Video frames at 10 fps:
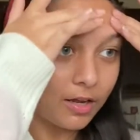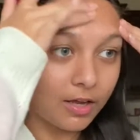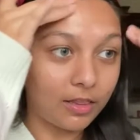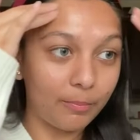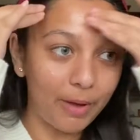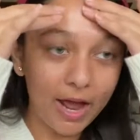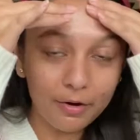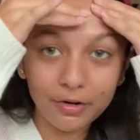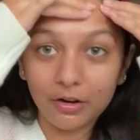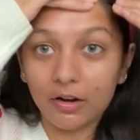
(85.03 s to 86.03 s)
and the
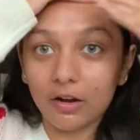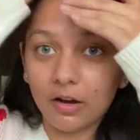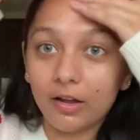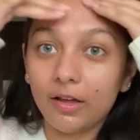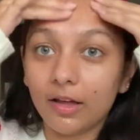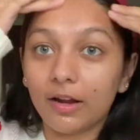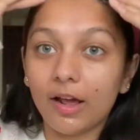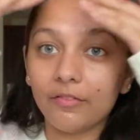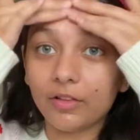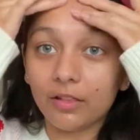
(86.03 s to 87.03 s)
powder and
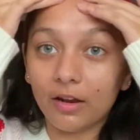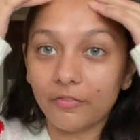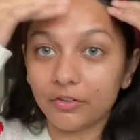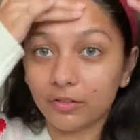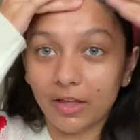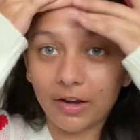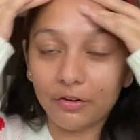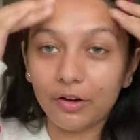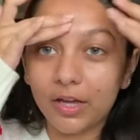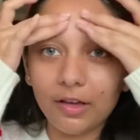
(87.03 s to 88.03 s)
everything after
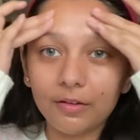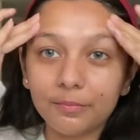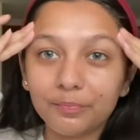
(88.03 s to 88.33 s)
layering,